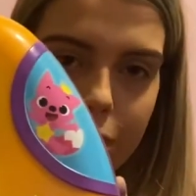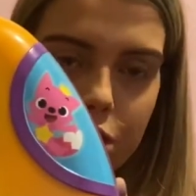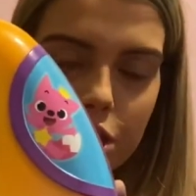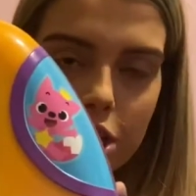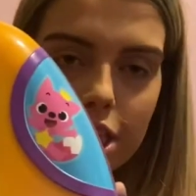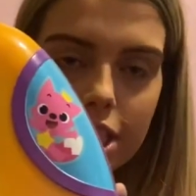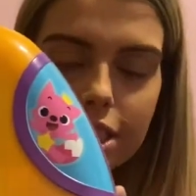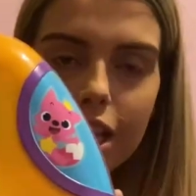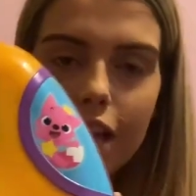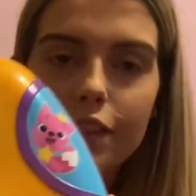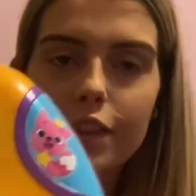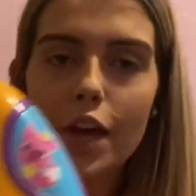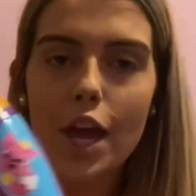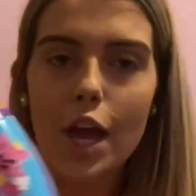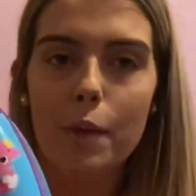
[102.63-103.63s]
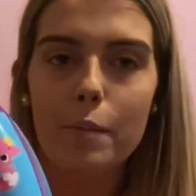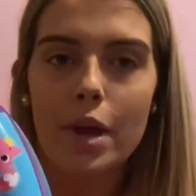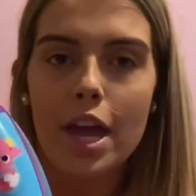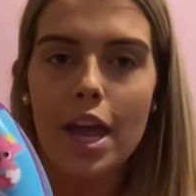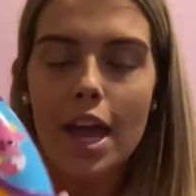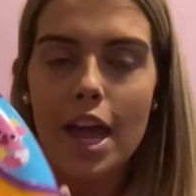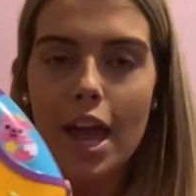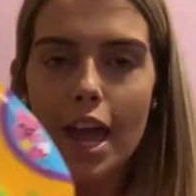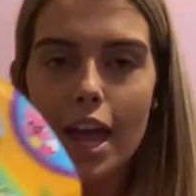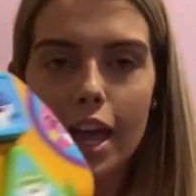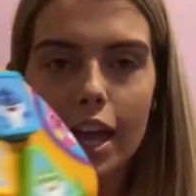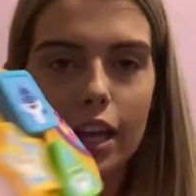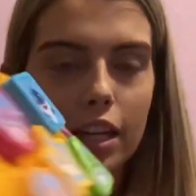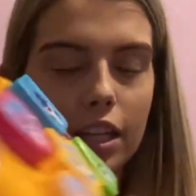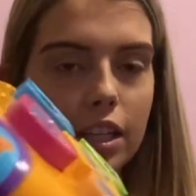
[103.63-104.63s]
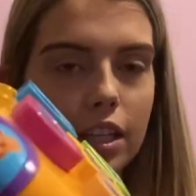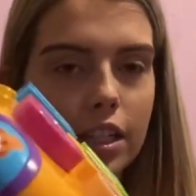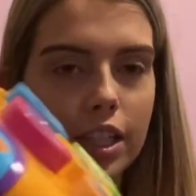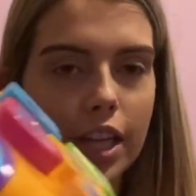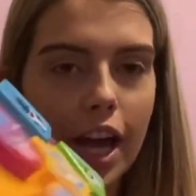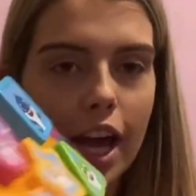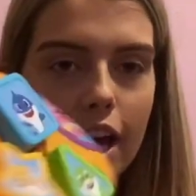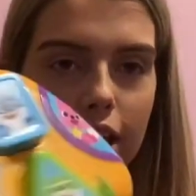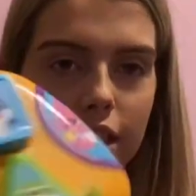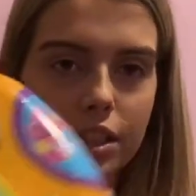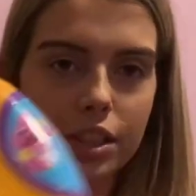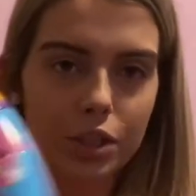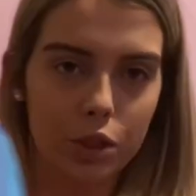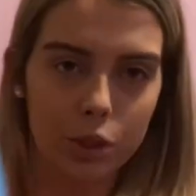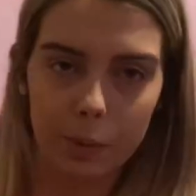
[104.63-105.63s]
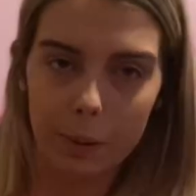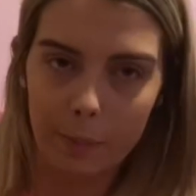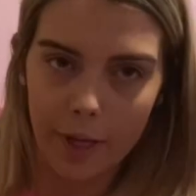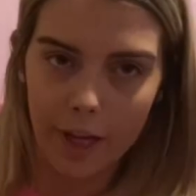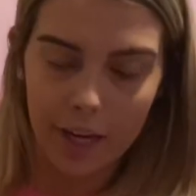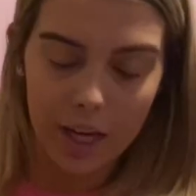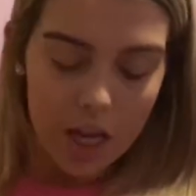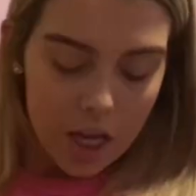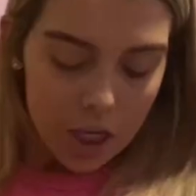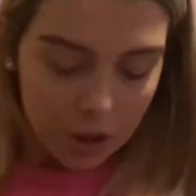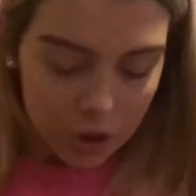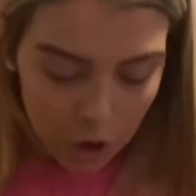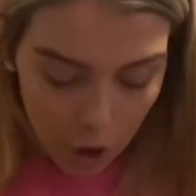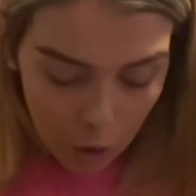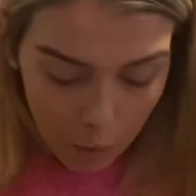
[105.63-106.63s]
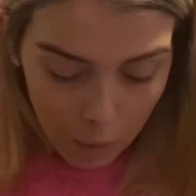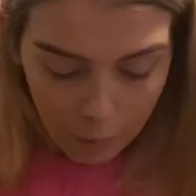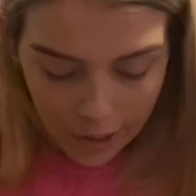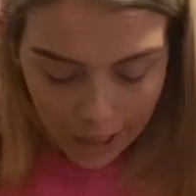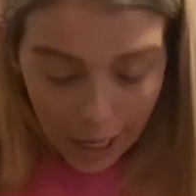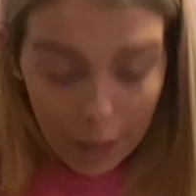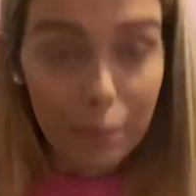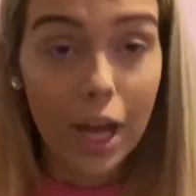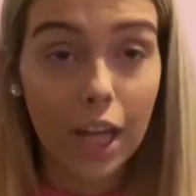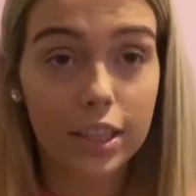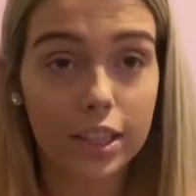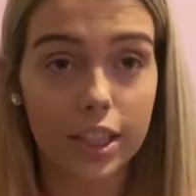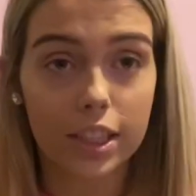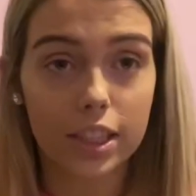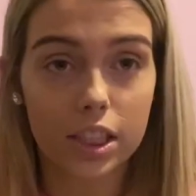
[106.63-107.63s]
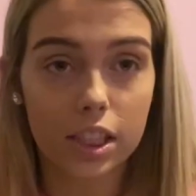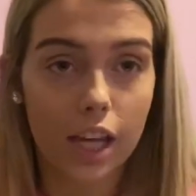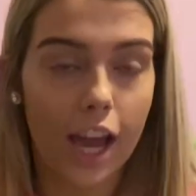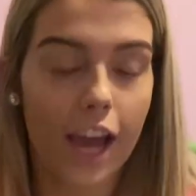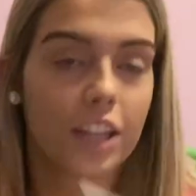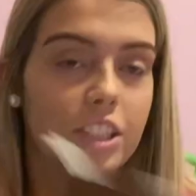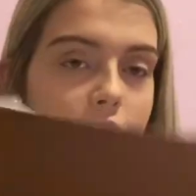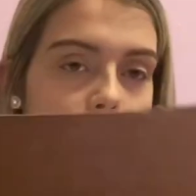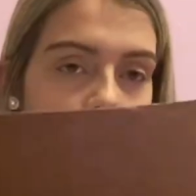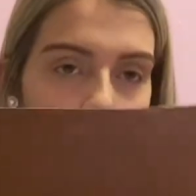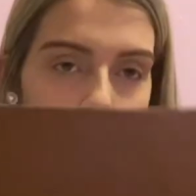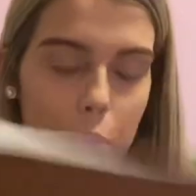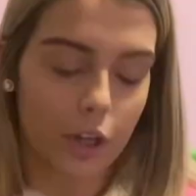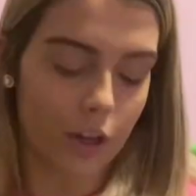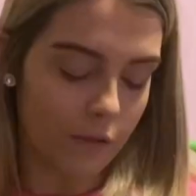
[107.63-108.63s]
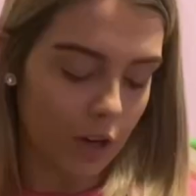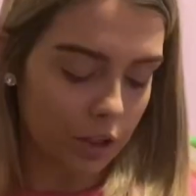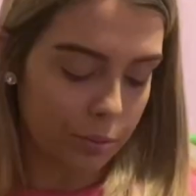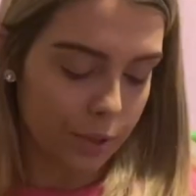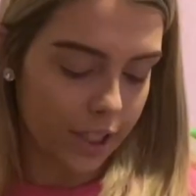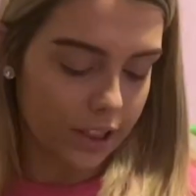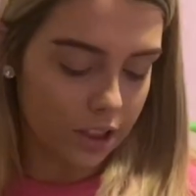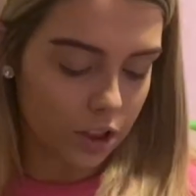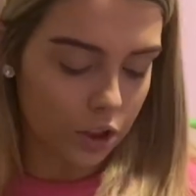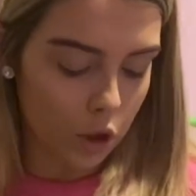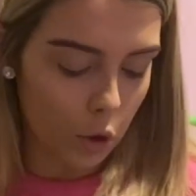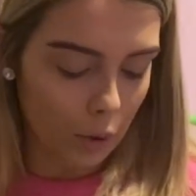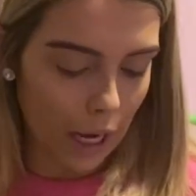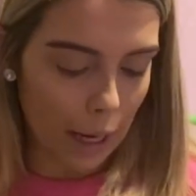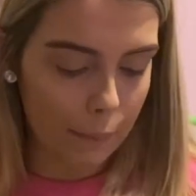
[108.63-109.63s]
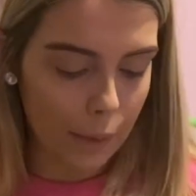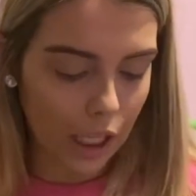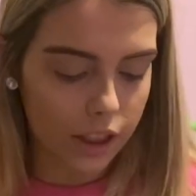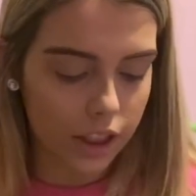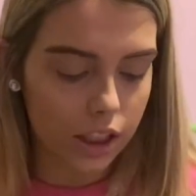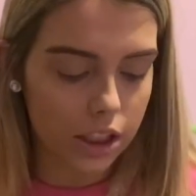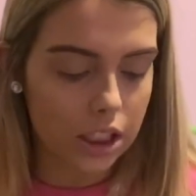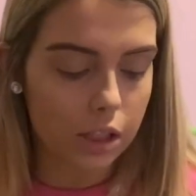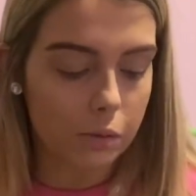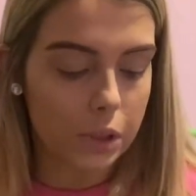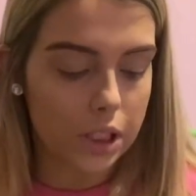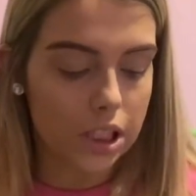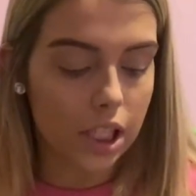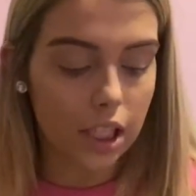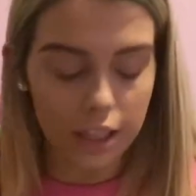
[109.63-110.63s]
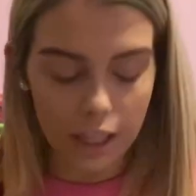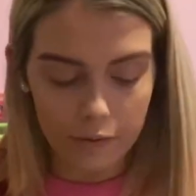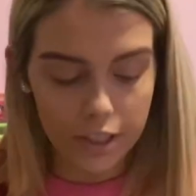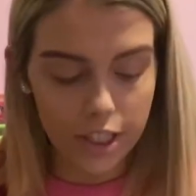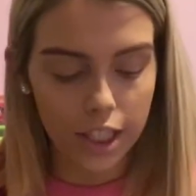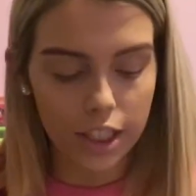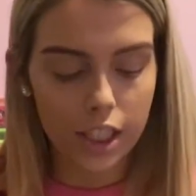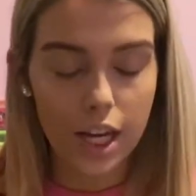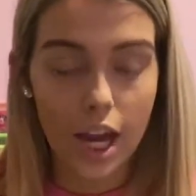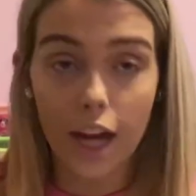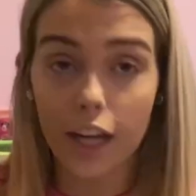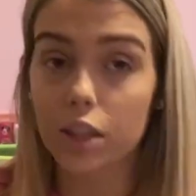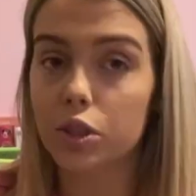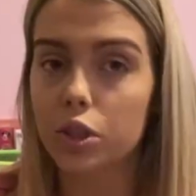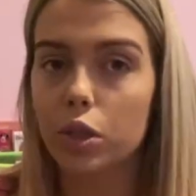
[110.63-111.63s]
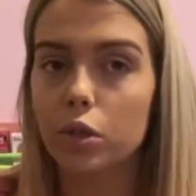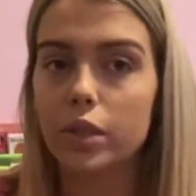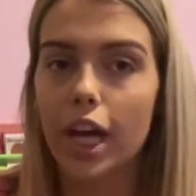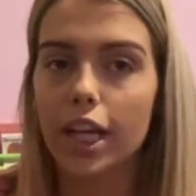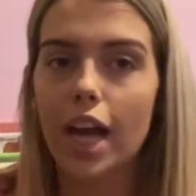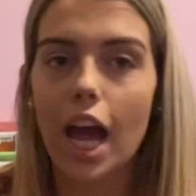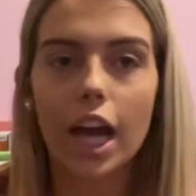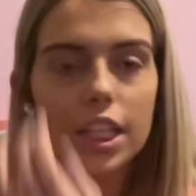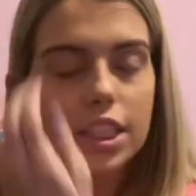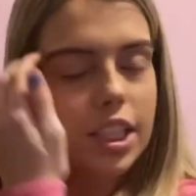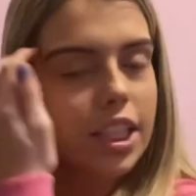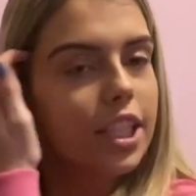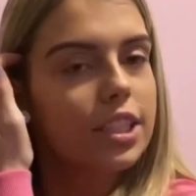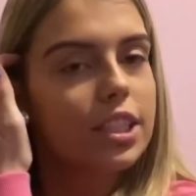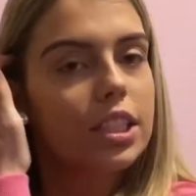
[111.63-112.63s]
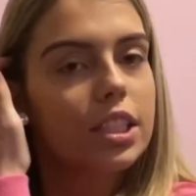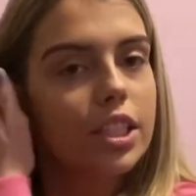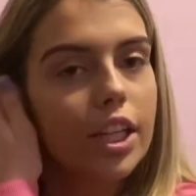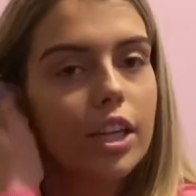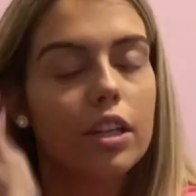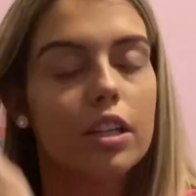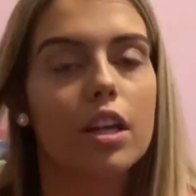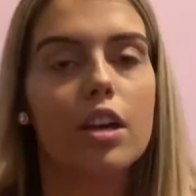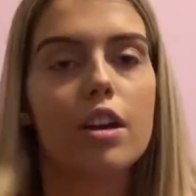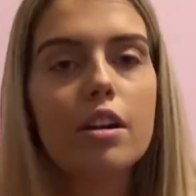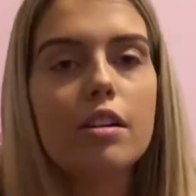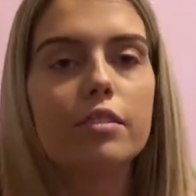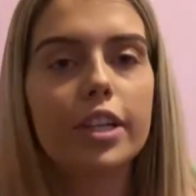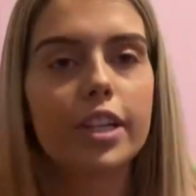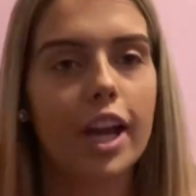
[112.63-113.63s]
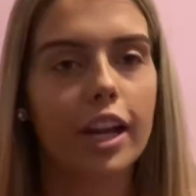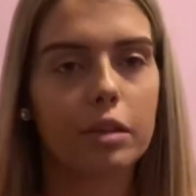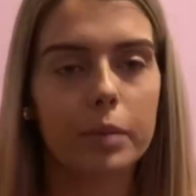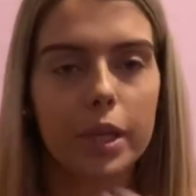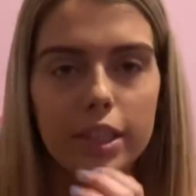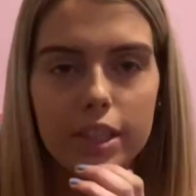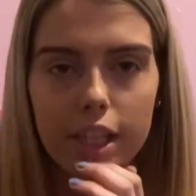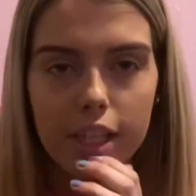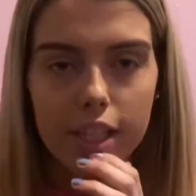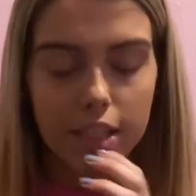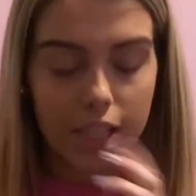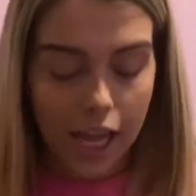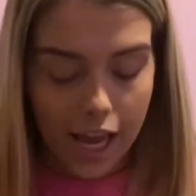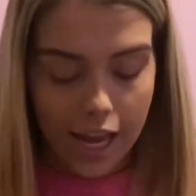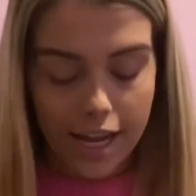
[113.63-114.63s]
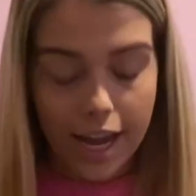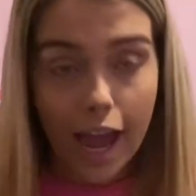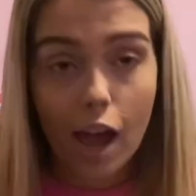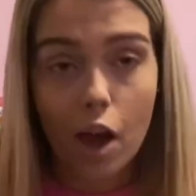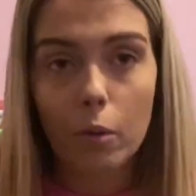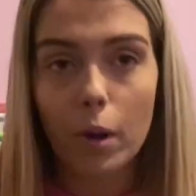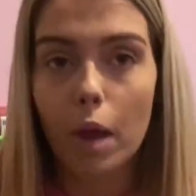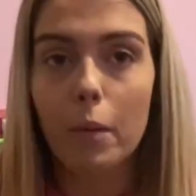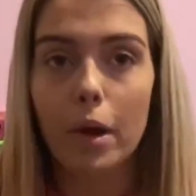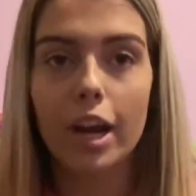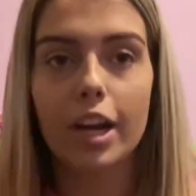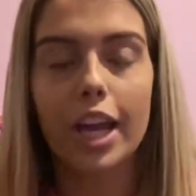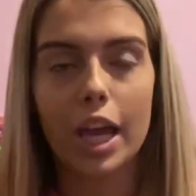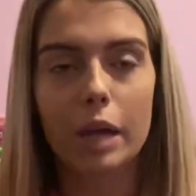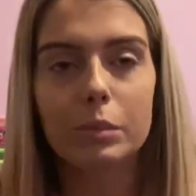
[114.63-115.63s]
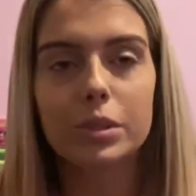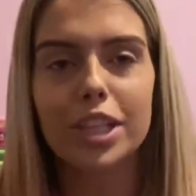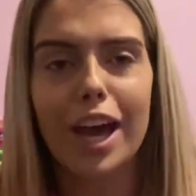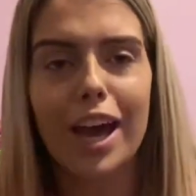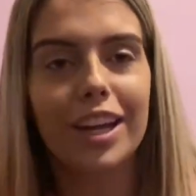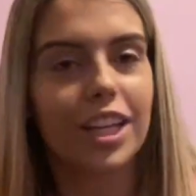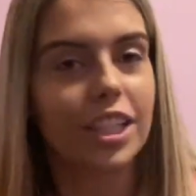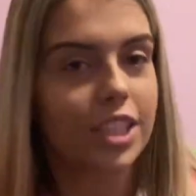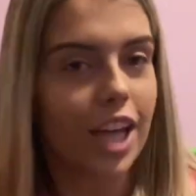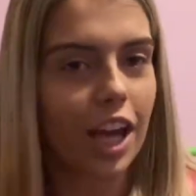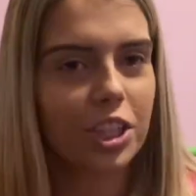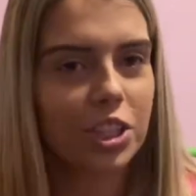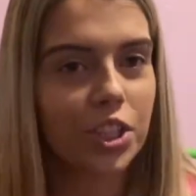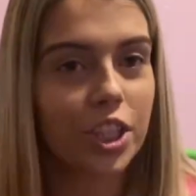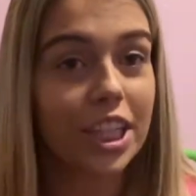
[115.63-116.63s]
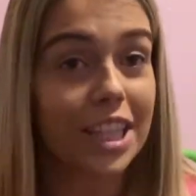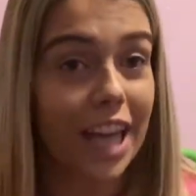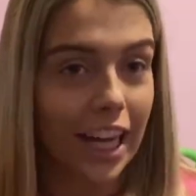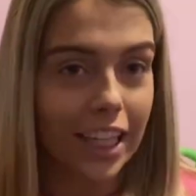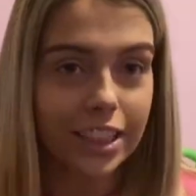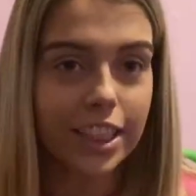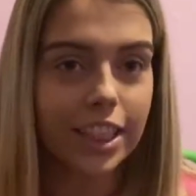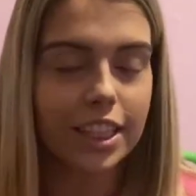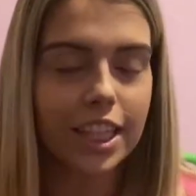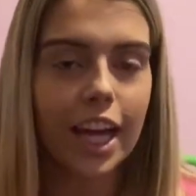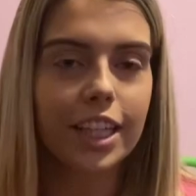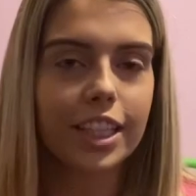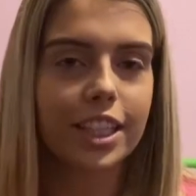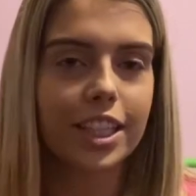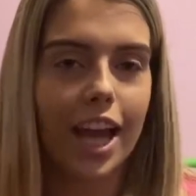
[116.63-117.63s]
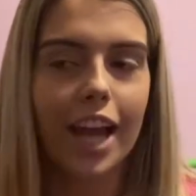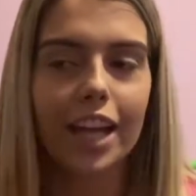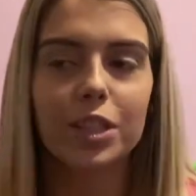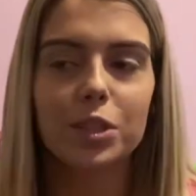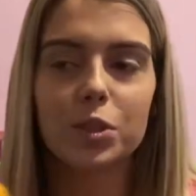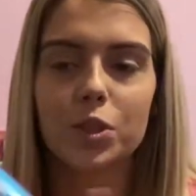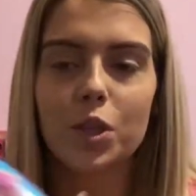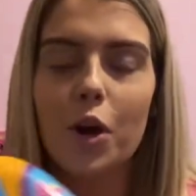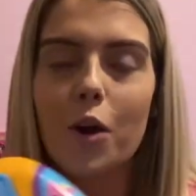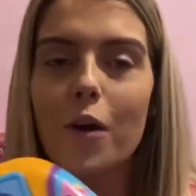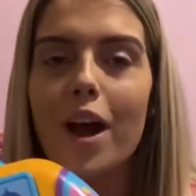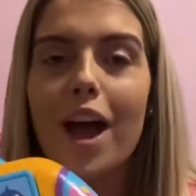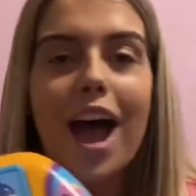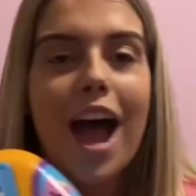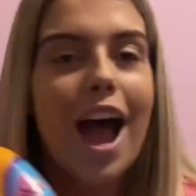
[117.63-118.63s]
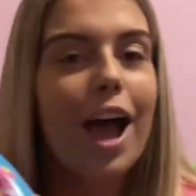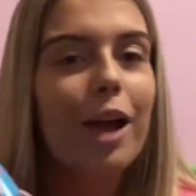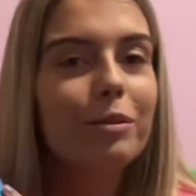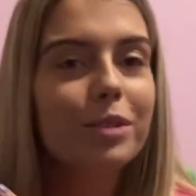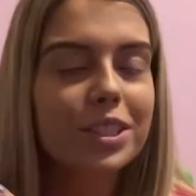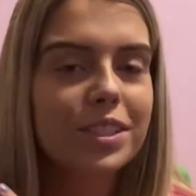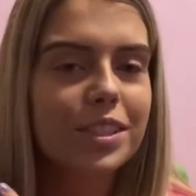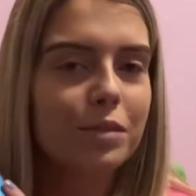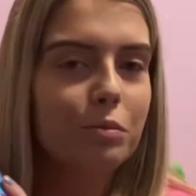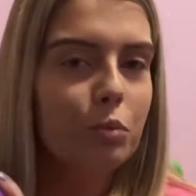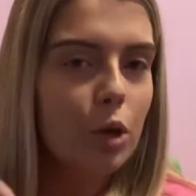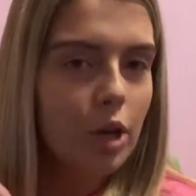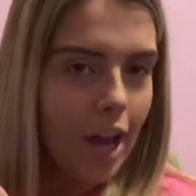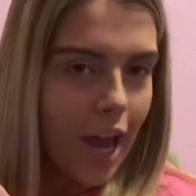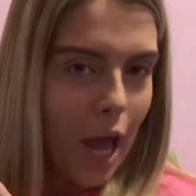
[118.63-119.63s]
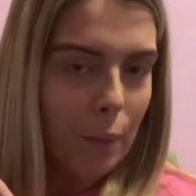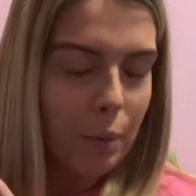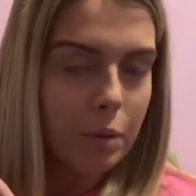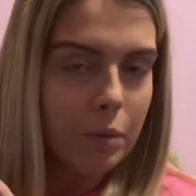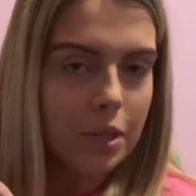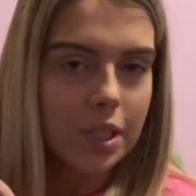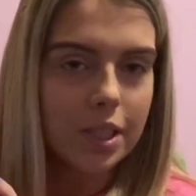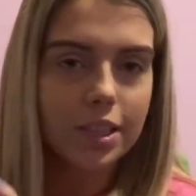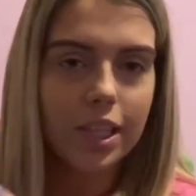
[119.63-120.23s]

Sharks on them. And yeah, it's super big. So when I bought this, I actually have a notebook of all the prices. So when I bought this, it was $11.99. So that honestly is a steal for an item like this. And now when I went on Amazon, it's actually $19.99. So I was more happy with this